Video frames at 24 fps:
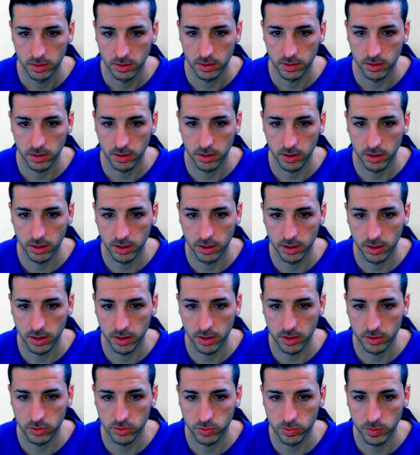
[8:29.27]

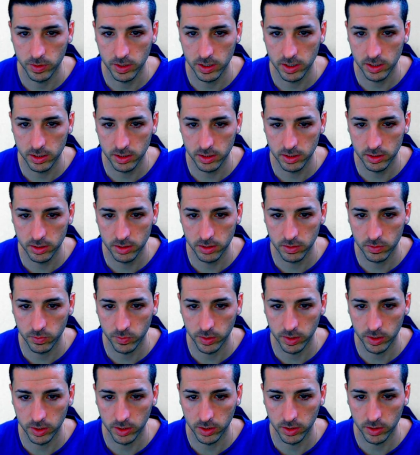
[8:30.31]
That's one.
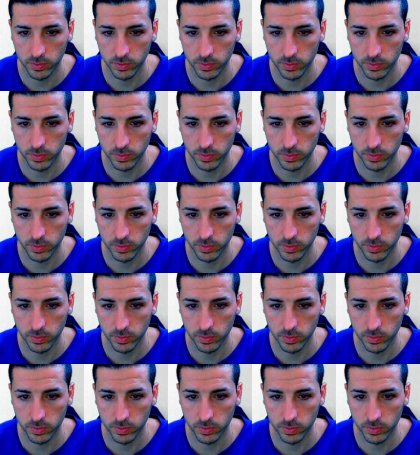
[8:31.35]
We